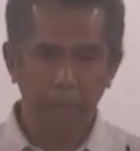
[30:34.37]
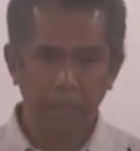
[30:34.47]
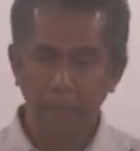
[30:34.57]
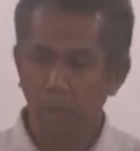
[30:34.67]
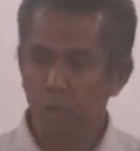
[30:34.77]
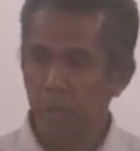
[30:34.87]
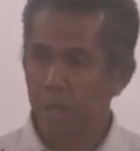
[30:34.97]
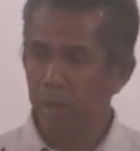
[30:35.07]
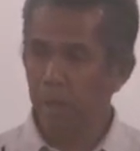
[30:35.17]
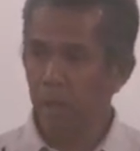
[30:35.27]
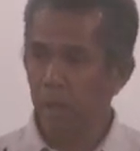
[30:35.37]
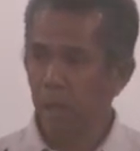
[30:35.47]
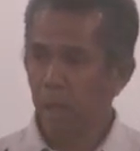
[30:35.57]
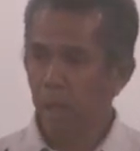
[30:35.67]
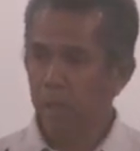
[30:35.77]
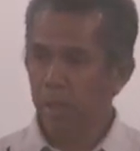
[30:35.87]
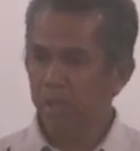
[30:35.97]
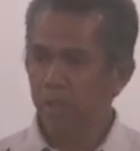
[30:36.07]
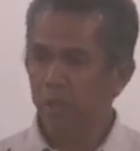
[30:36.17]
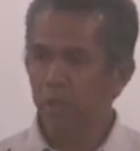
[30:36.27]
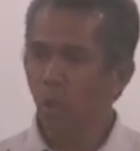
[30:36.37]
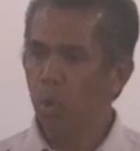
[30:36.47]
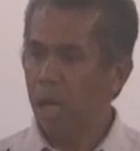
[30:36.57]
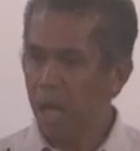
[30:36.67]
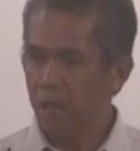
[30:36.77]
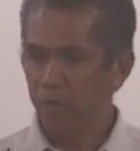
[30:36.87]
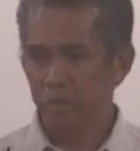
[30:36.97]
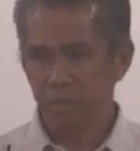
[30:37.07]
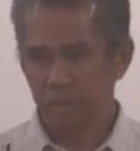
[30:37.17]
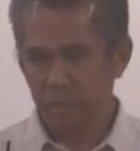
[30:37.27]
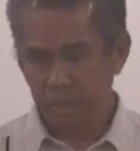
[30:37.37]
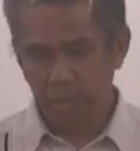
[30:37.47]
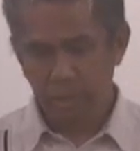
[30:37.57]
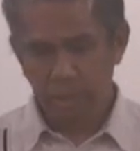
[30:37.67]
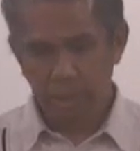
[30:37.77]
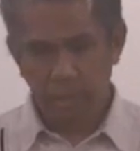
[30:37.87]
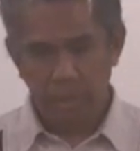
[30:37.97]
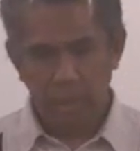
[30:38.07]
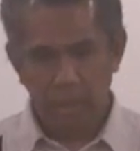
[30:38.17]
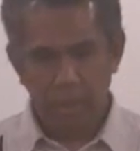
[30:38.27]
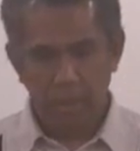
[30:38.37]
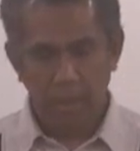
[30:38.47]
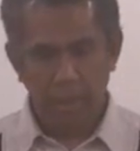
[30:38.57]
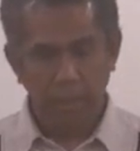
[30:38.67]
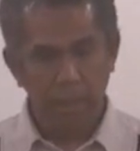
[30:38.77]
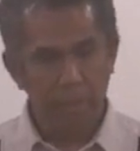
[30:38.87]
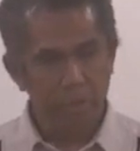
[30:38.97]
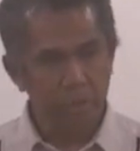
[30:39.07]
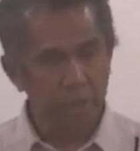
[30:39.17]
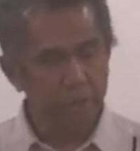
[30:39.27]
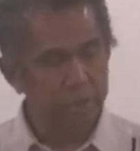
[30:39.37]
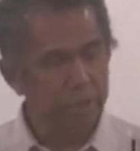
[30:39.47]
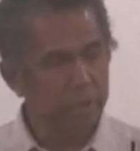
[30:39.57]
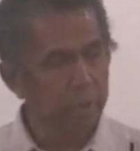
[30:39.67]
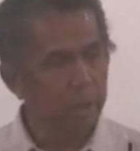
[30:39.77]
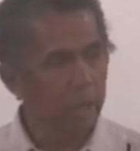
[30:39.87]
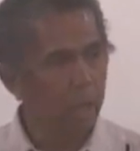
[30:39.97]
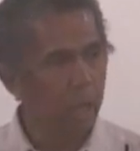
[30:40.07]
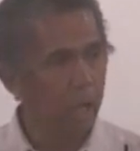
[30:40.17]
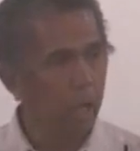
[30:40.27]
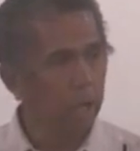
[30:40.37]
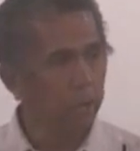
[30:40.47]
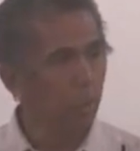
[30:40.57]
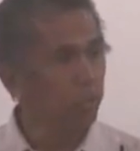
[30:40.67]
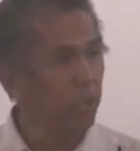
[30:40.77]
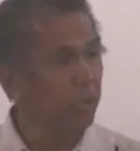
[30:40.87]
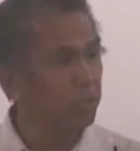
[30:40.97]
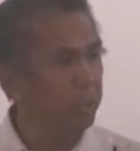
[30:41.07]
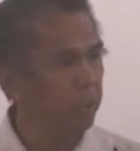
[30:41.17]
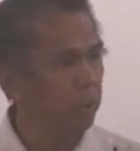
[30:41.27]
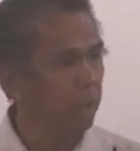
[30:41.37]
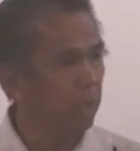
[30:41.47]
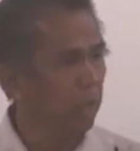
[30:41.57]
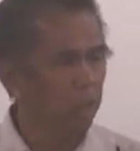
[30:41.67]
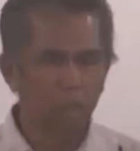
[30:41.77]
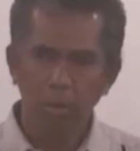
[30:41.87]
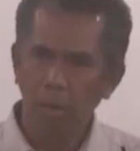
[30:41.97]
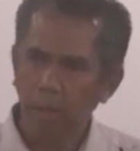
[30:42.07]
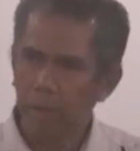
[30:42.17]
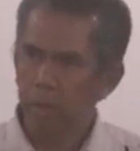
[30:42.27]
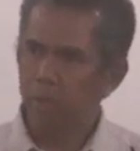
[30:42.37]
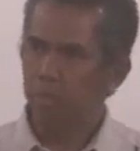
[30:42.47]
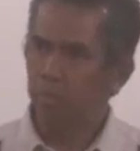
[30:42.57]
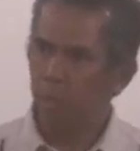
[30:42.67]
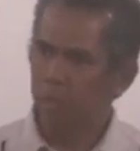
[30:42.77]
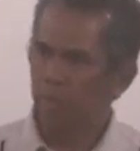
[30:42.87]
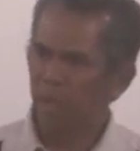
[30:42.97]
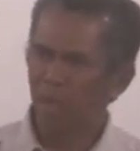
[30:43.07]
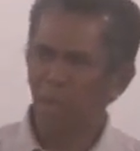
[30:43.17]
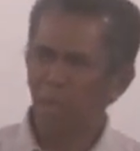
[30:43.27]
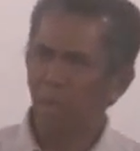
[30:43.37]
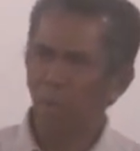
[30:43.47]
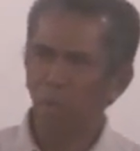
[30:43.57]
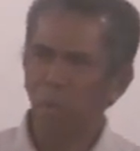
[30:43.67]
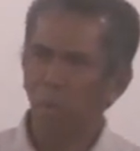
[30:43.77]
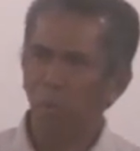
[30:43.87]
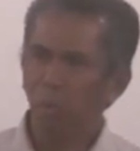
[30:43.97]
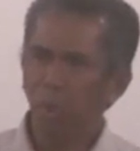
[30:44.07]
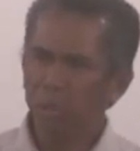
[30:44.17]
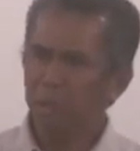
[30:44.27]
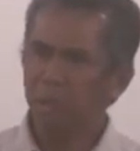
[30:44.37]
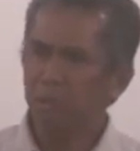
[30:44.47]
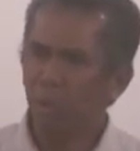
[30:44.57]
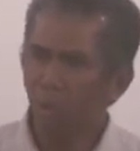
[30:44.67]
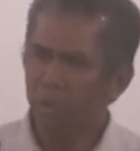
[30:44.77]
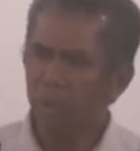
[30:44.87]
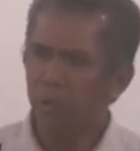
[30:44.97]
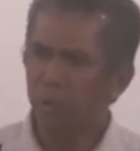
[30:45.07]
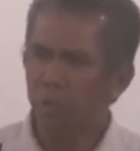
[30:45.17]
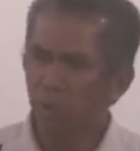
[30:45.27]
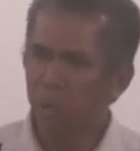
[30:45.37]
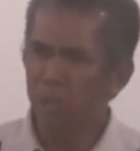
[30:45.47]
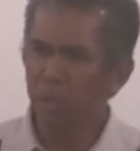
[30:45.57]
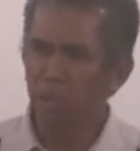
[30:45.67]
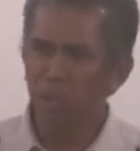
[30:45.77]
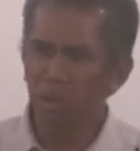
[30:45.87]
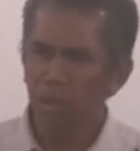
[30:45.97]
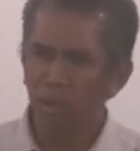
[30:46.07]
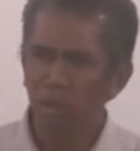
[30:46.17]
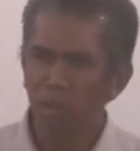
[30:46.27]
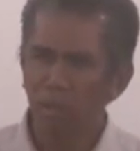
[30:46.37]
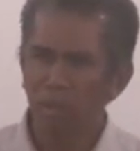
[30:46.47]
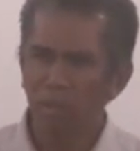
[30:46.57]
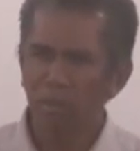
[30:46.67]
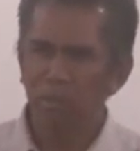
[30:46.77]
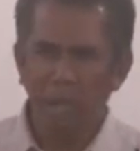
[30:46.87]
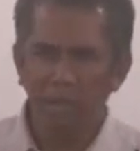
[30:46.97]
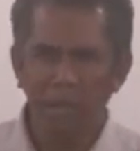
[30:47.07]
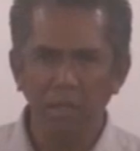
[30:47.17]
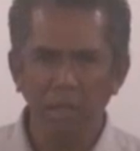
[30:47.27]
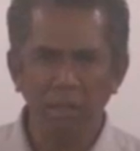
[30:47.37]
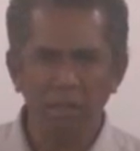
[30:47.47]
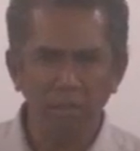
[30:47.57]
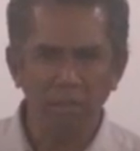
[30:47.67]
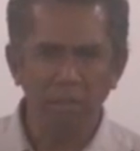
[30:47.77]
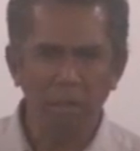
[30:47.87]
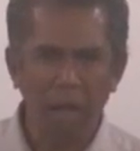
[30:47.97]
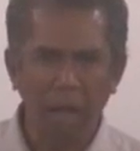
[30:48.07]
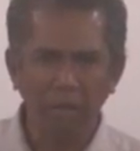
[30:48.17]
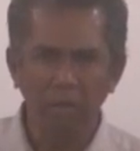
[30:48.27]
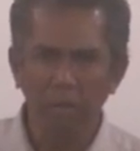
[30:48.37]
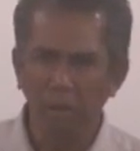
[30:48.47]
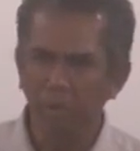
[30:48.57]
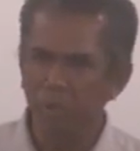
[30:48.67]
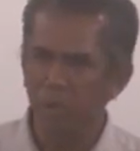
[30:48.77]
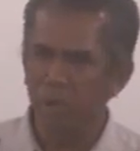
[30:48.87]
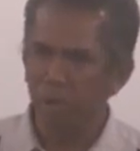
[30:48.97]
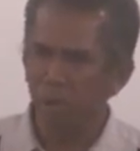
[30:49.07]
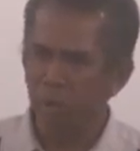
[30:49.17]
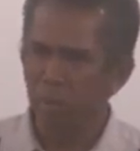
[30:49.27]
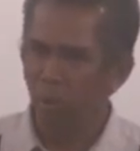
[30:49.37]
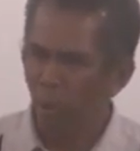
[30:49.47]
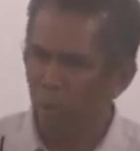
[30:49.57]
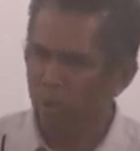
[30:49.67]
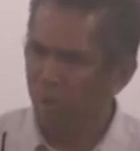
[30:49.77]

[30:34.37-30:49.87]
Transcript: in this society. There is just no class. And there is just no judgment. You look at this, what in the world are you doing dating that, I don't know if it's a girl or a boy,